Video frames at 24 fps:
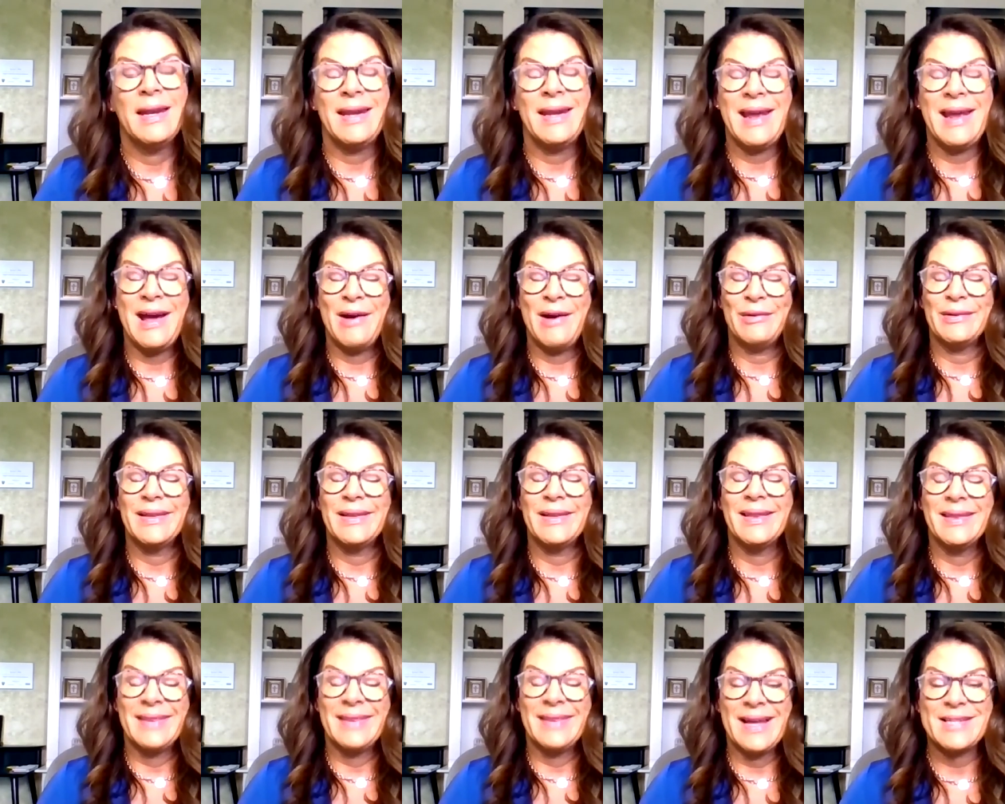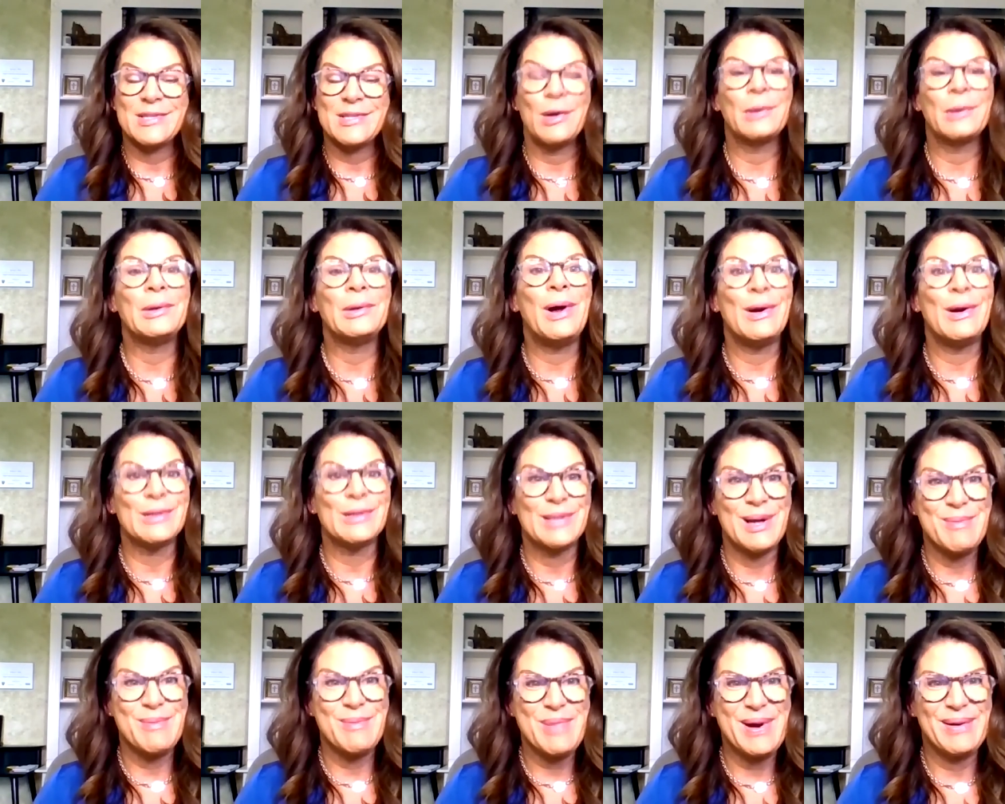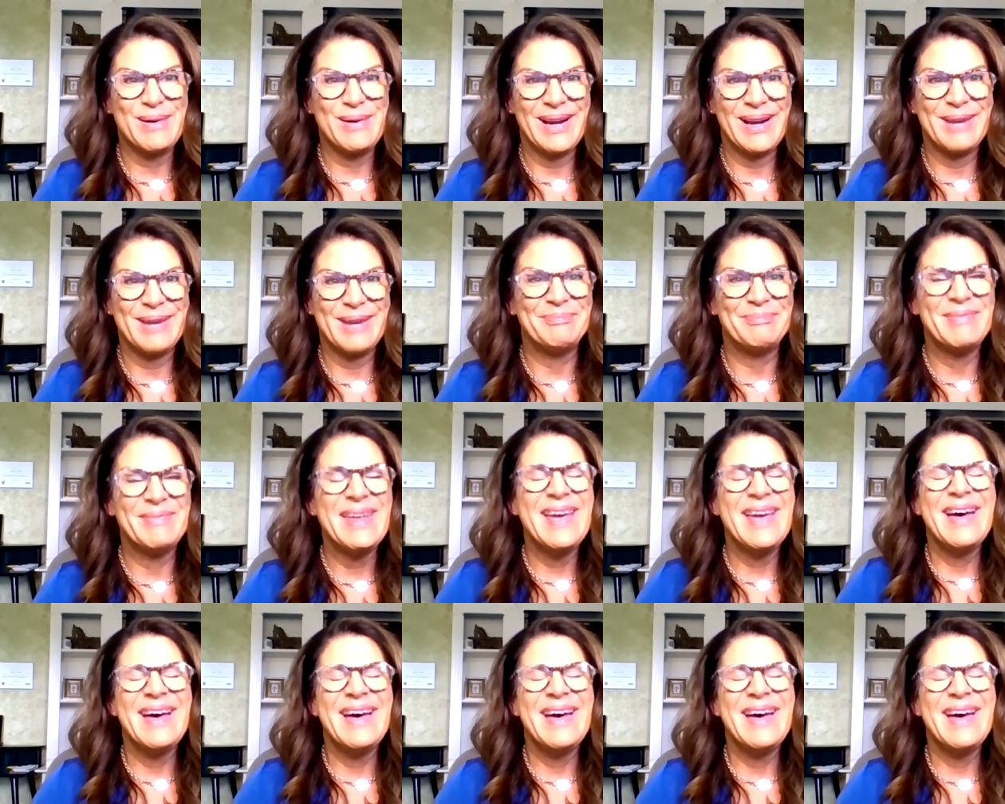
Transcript: Now, that's our long term program.